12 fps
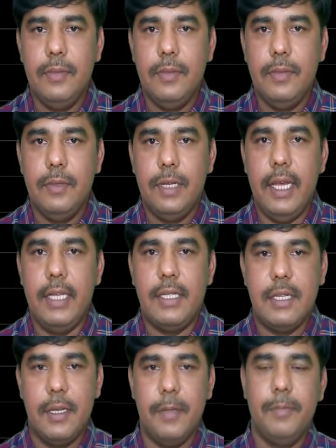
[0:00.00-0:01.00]

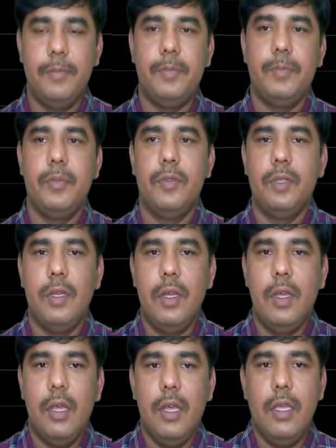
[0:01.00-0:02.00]
Next,
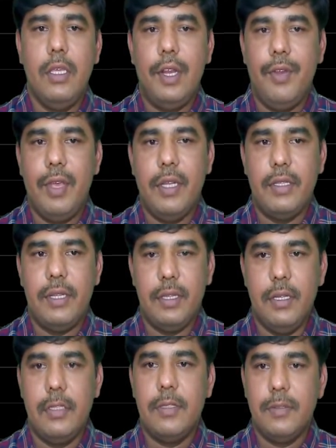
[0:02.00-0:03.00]
here you can see this.